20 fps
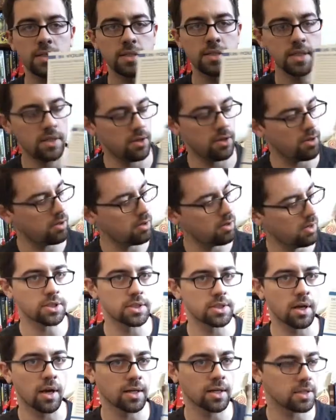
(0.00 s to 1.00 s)
this here. It
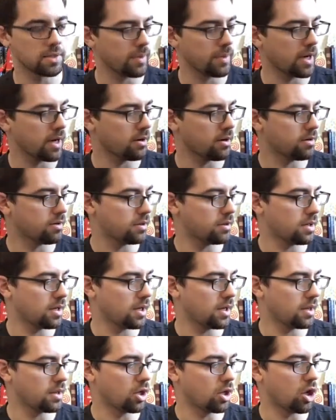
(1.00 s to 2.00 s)
just talks about
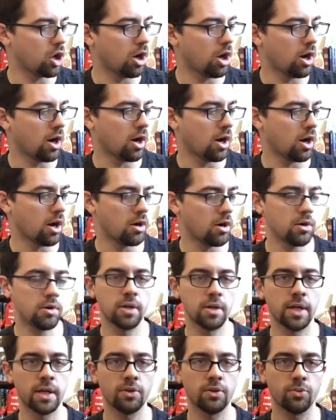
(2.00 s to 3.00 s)
the
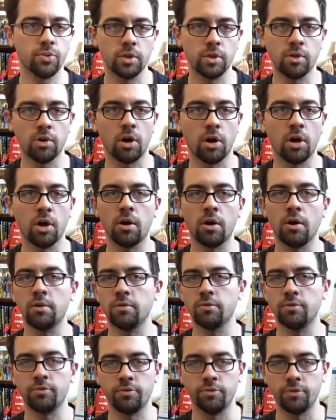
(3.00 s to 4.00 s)
car, like the real car
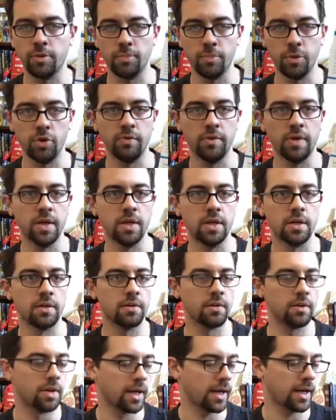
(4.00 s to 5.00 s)
and the movie,
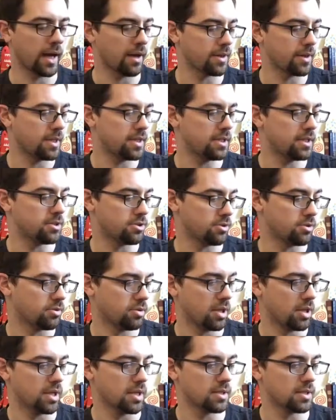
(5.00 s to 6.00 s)
and like how they did
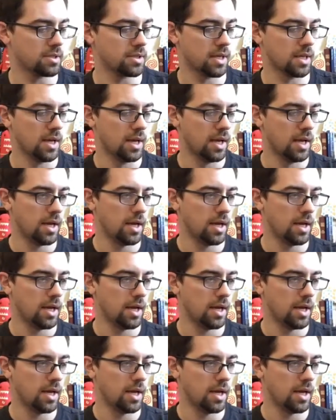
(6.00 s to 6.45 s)
certain things